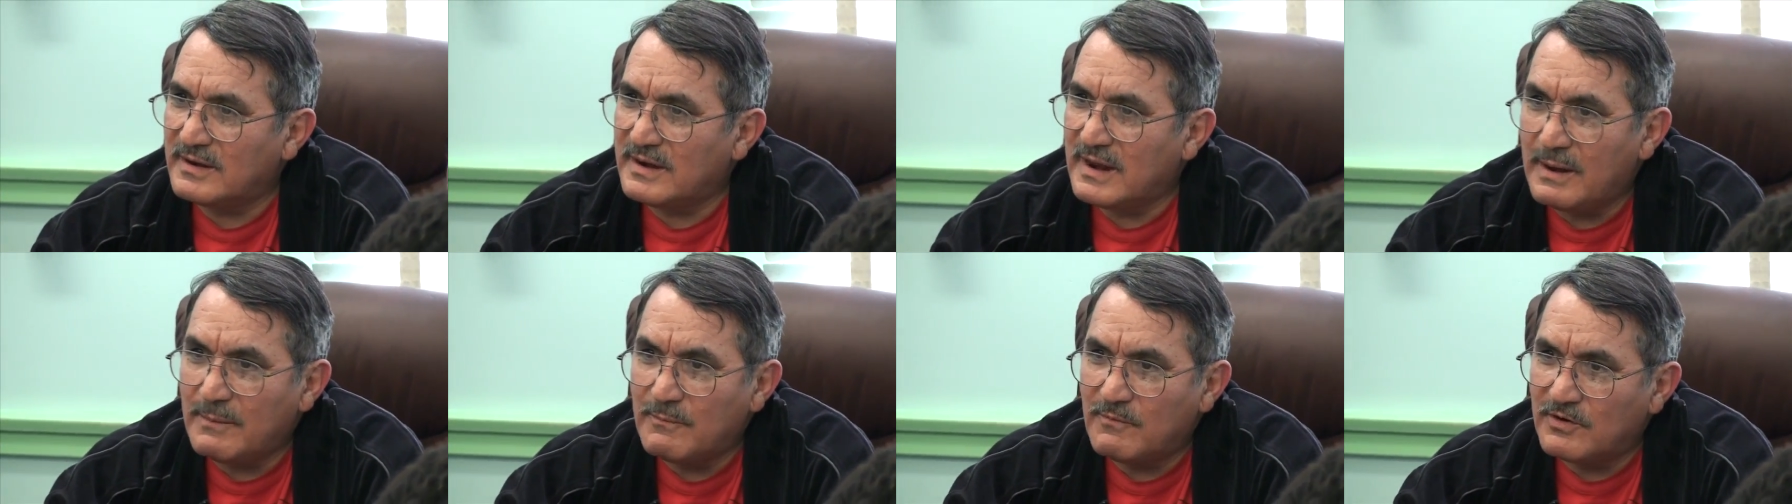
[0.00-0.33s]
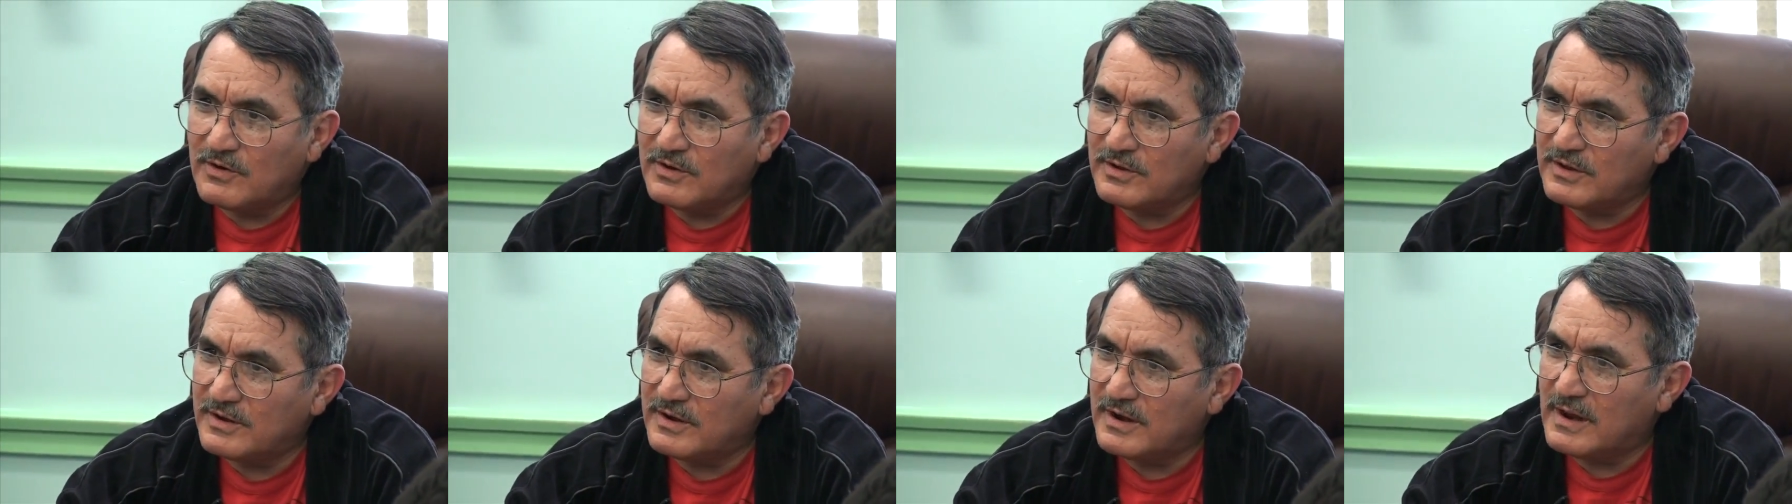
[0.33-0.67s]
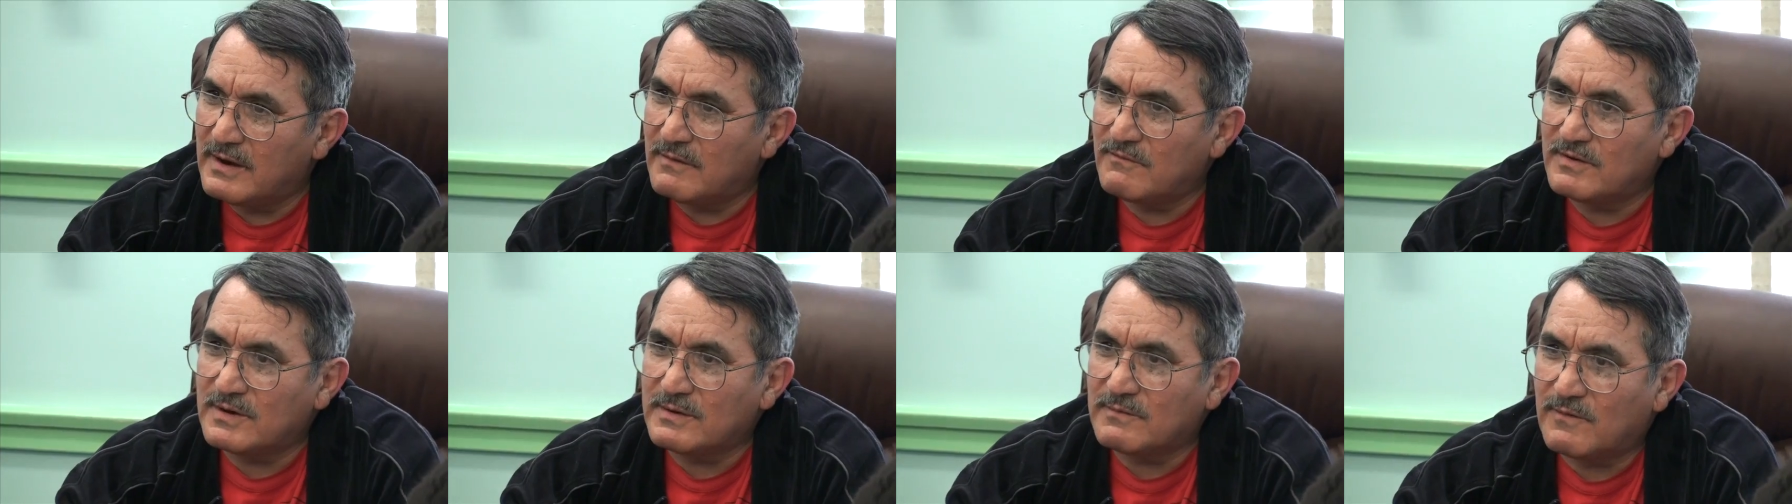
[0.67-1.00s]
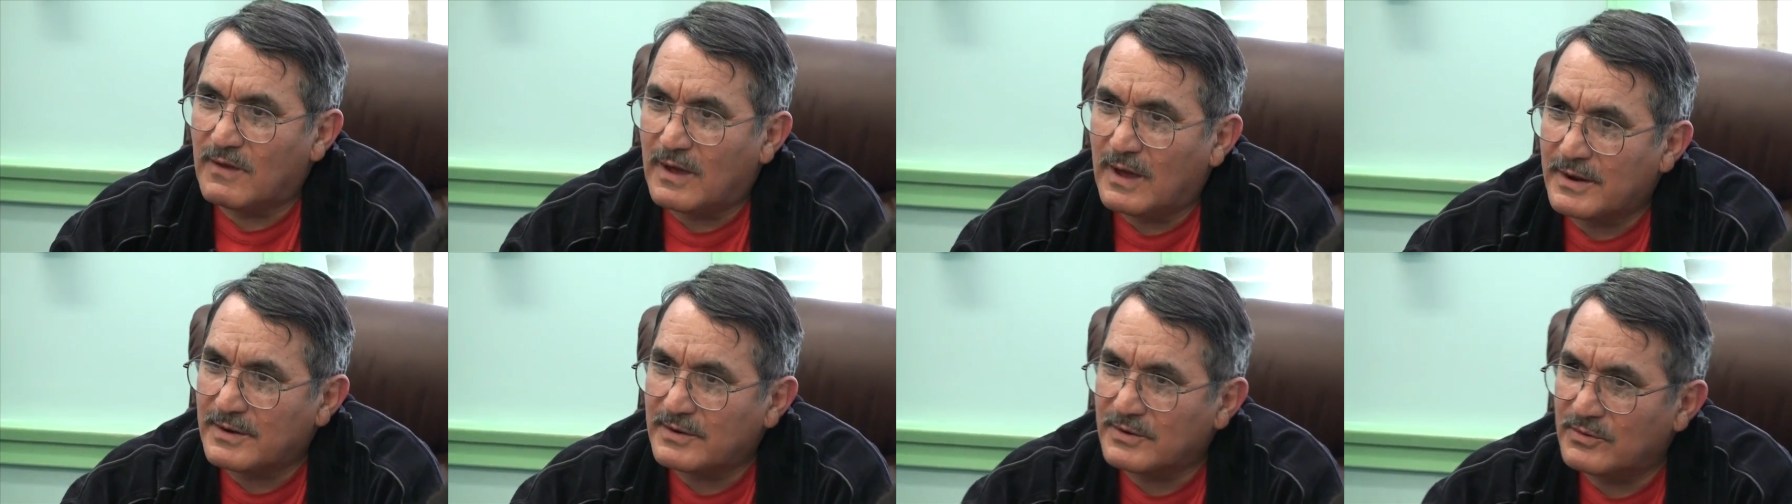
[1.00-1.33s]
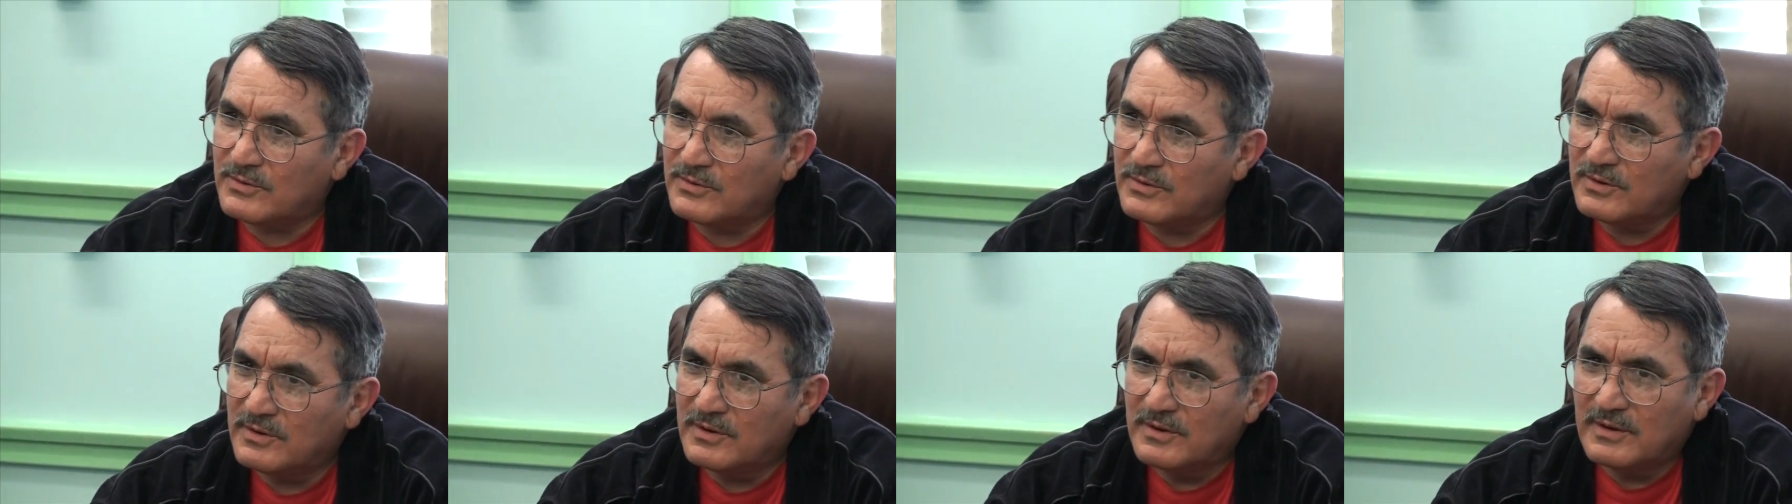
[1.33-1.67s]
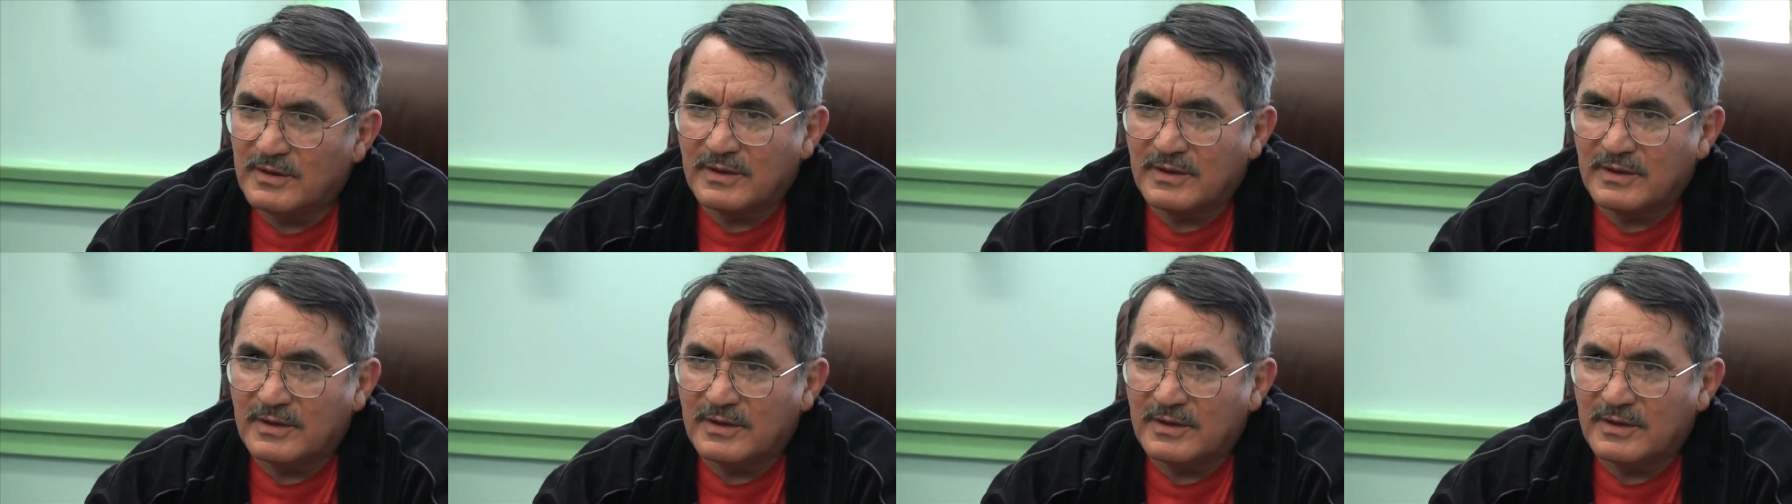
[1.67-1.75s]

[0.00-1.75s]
neighborhood, every barrio,